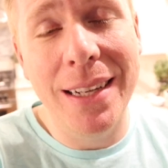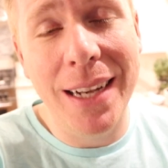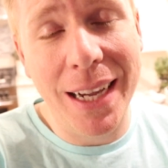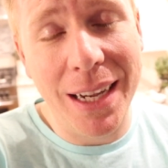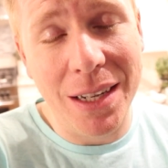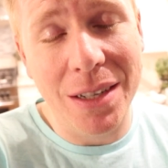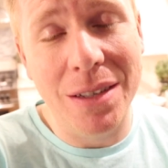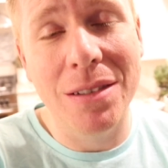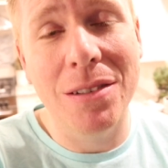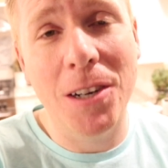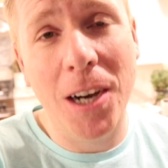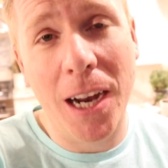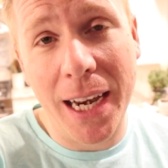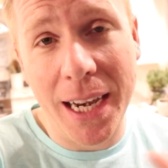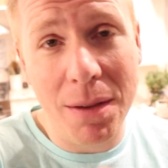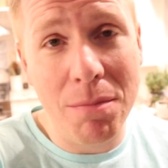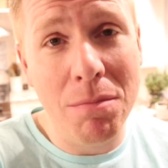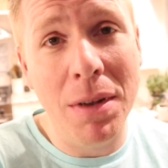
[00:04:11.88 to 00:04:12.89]
Now,
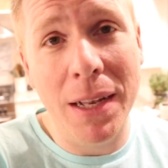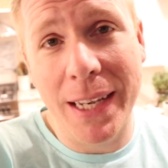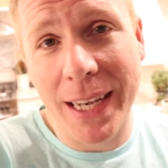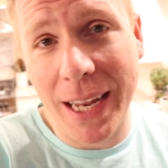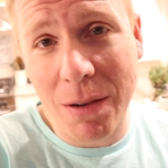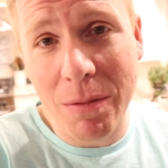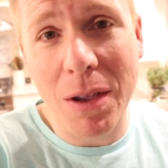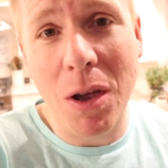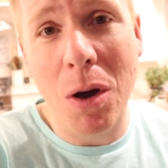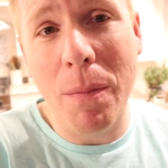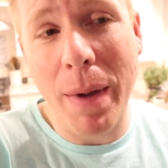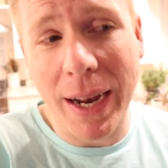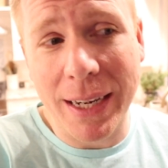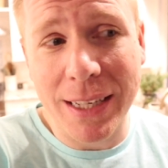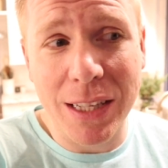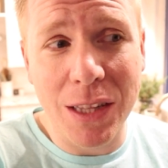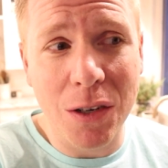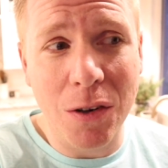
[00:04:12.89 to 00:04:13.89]
granted, Monday we go
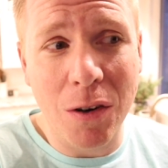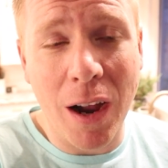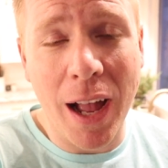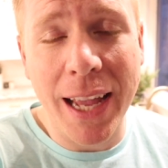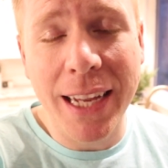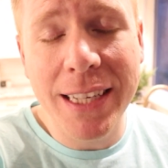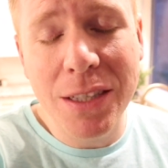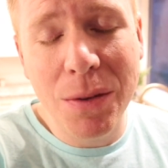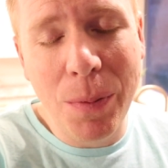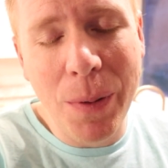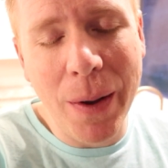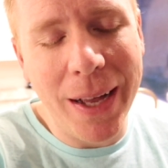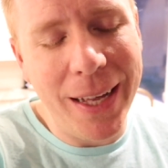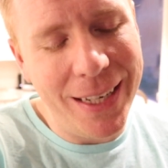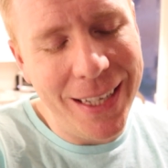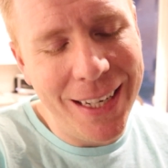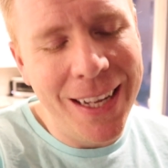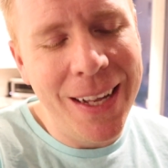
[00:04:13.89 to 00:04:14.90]
back to the grind,
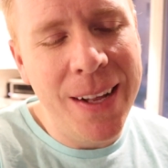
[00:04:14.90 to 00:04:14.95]
but